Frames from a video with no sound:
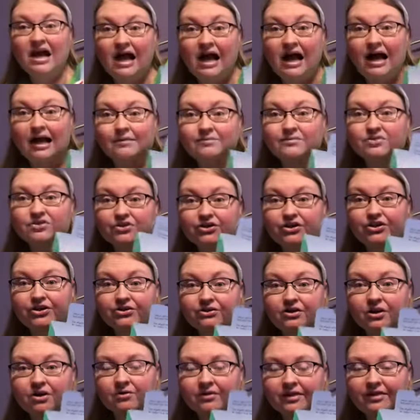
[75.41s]
I'm sure you
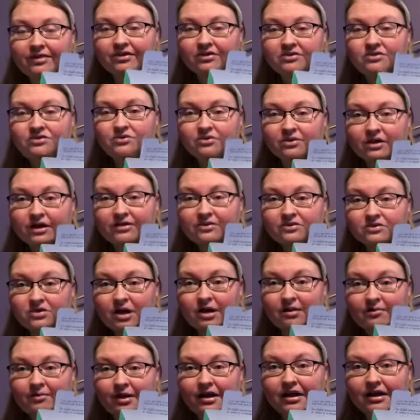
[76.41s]
know what the story they're
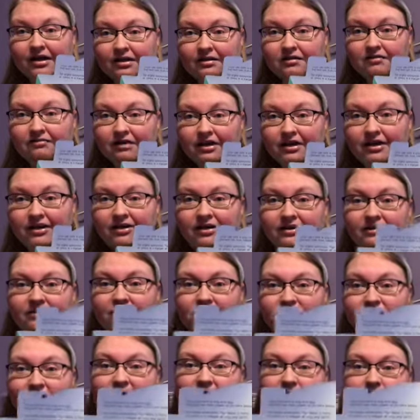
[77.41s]
talking about here. They're
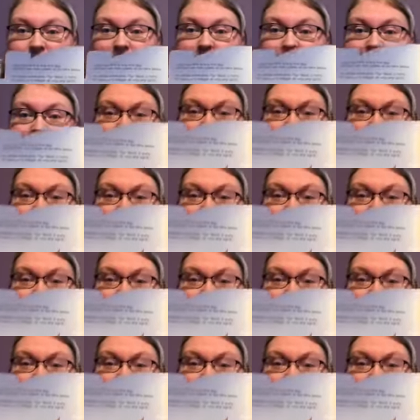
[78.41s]
talking about the